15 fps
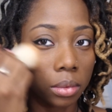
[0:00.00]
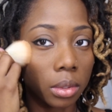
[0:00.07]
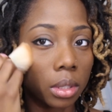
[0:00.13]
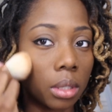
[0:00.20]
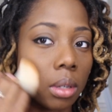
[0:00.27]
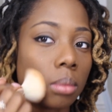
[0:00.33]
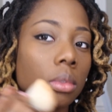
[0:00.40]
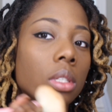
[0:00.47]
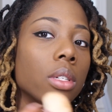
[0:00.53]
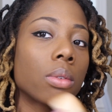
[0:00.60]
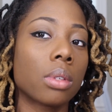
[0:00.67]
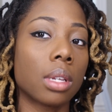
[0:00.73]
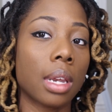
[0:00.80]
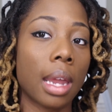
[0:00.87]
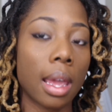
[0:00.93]
So I'm just
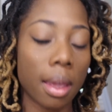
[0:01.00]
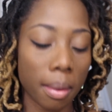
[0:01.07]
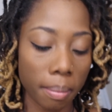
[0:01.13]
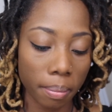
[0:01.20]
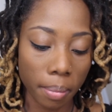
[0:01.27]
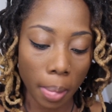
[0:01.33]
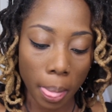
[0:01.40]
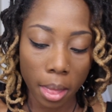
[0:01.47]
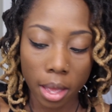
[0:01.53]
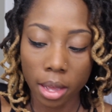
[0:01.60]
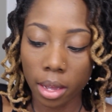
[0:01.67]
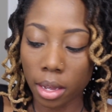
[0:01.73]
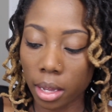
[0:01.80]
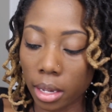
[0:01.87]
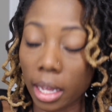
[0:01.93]
using that.
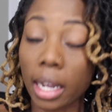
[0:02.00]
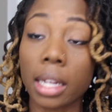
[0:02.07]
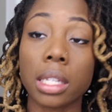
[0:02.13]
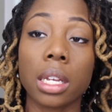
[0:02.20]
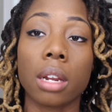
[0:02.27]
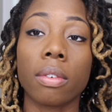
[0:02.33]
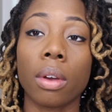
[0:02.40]
And like I said,